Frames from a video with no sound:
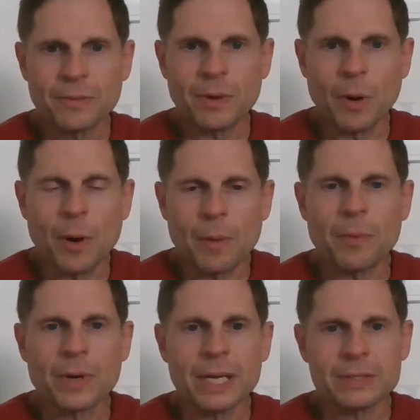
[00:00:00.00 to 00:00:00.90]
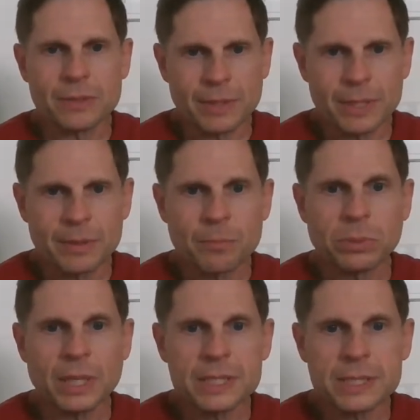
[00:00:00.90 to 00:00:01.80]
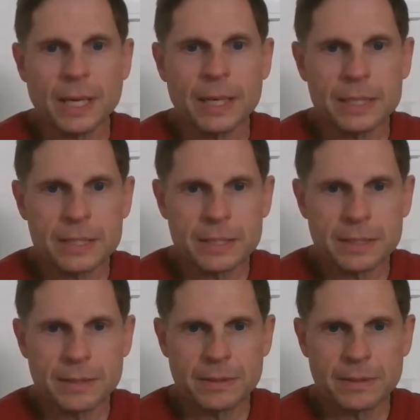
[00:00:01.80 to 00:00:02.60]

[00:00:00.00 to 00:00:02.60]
Well, okay, sorry, plus size.